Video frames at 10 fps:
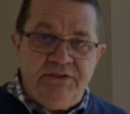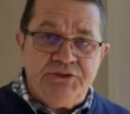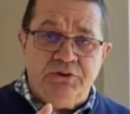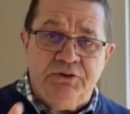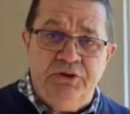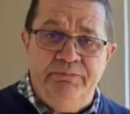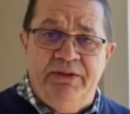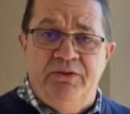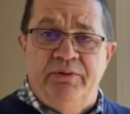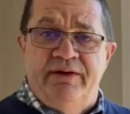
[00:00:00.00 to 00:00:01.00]
So it could
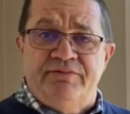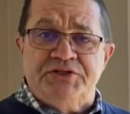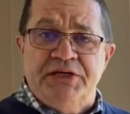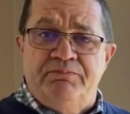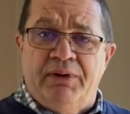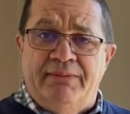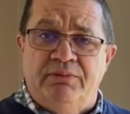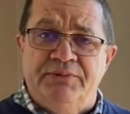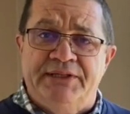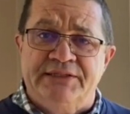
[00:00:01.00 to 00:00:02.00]
be that we have the same
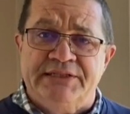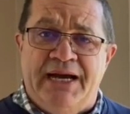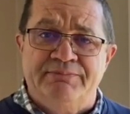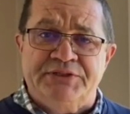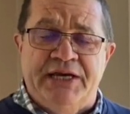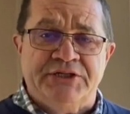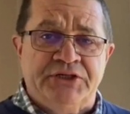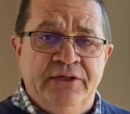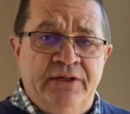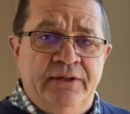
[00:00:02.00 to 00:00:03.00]
problem with that top sash.
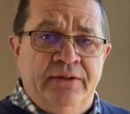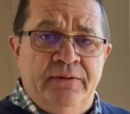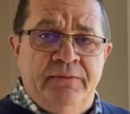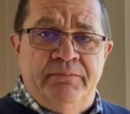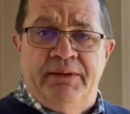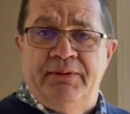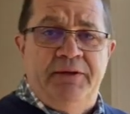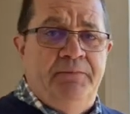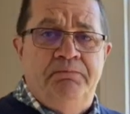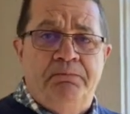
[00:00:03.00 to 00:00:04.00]

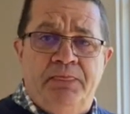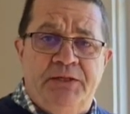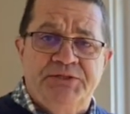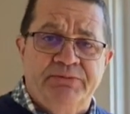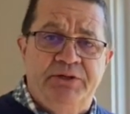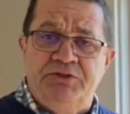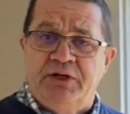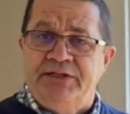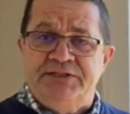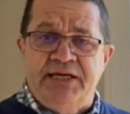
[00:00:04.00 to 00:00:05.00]
Maybe somebody
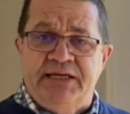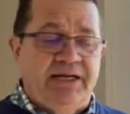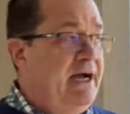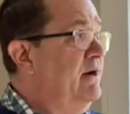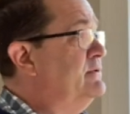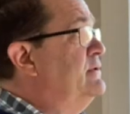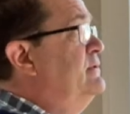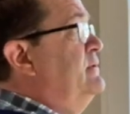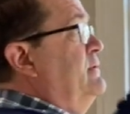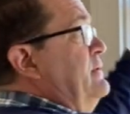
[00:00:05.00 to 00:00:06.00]
tried to take it
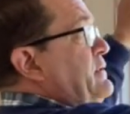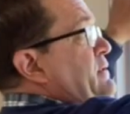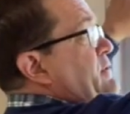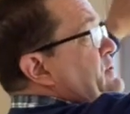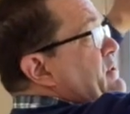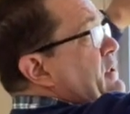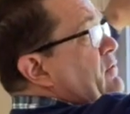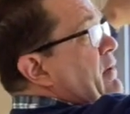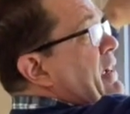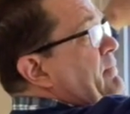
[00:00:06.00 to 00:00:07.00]
out, so they
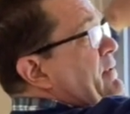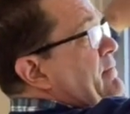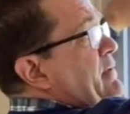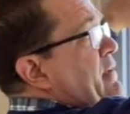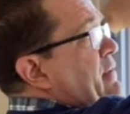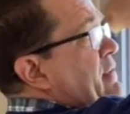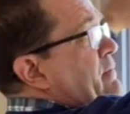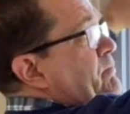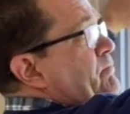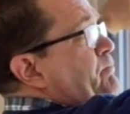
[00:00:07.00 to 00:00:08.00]
grab it and they
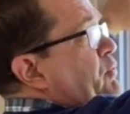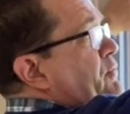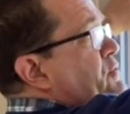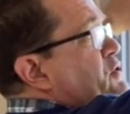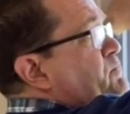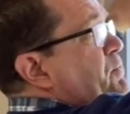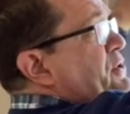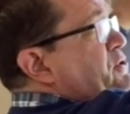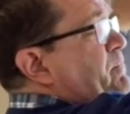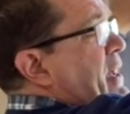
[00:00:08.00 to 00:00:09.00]
pull the
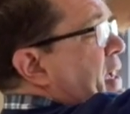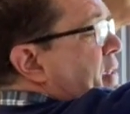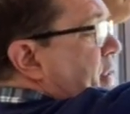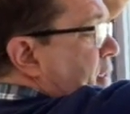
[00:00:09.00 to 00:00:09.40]
springs back and